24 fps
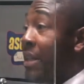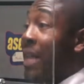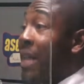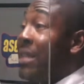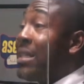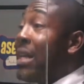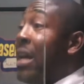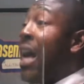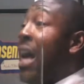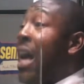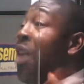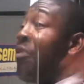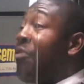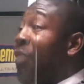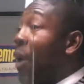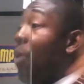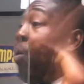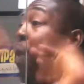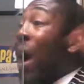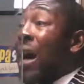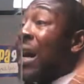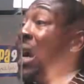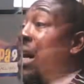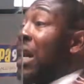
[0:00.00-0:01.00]
Chese, you have
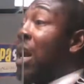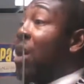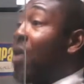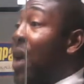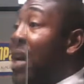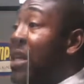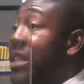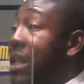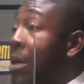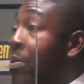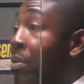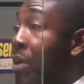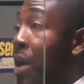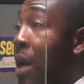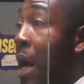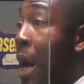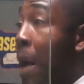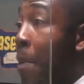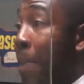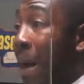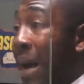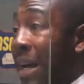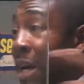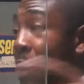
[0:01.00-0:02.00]
found one guy crashing.
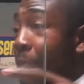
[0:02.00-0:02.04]
But